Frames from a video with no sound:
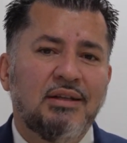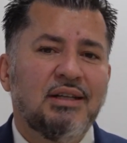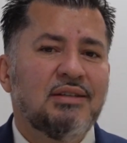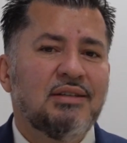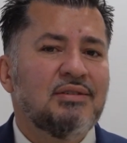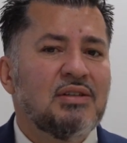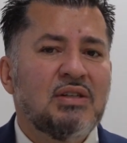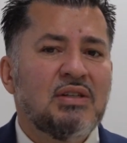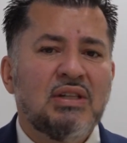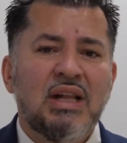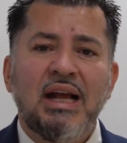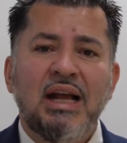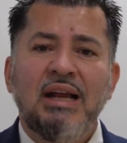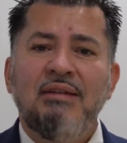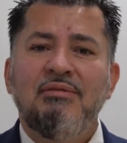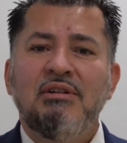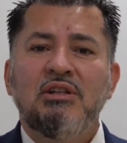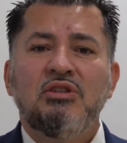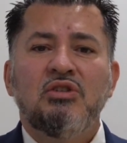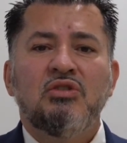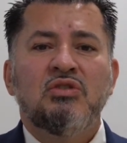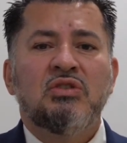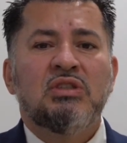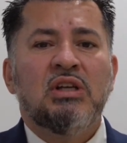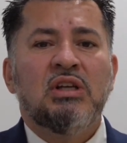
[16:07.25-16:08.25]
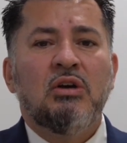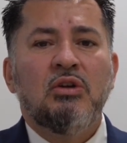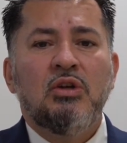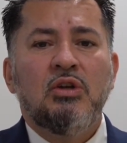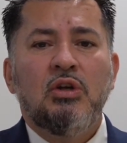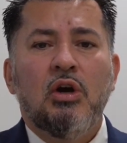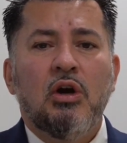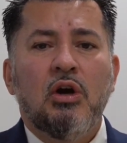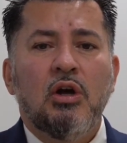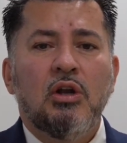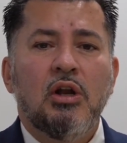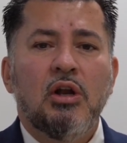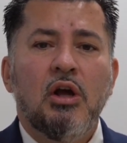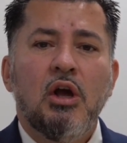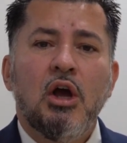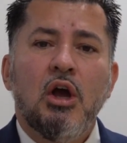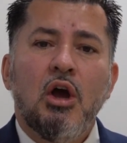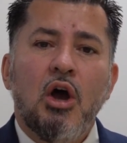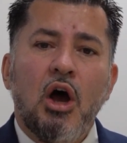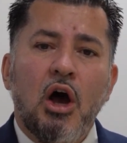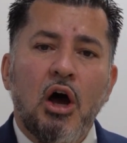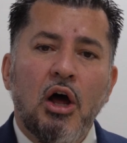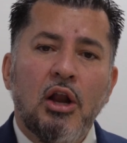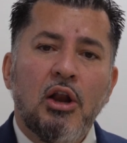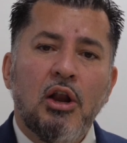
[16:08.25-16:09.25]
This is not even to sell you on
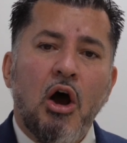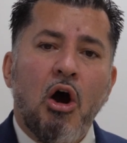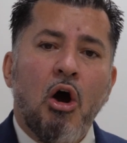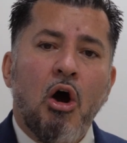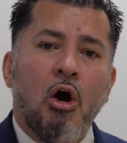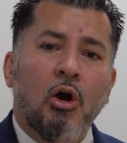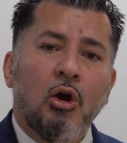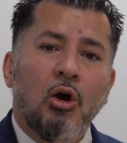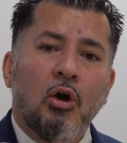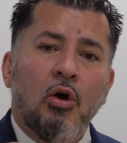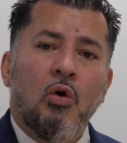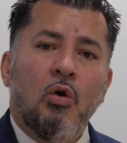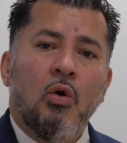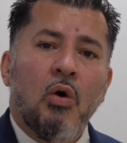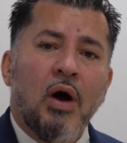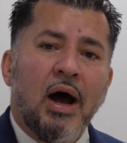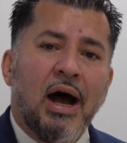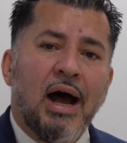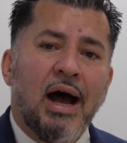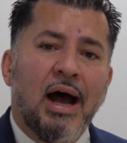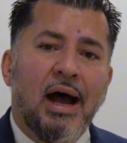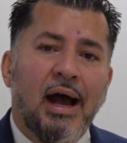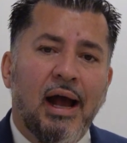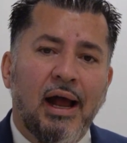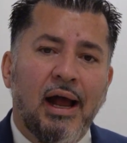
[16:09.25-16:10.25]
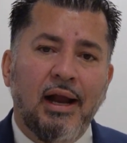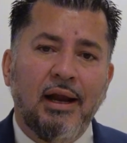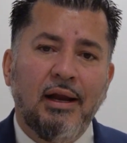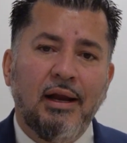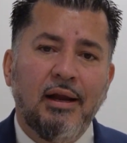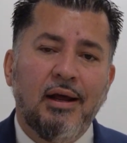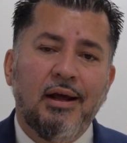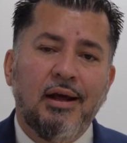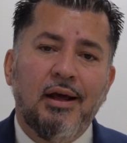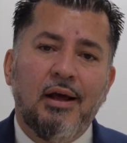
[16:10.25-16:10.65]
an ROI.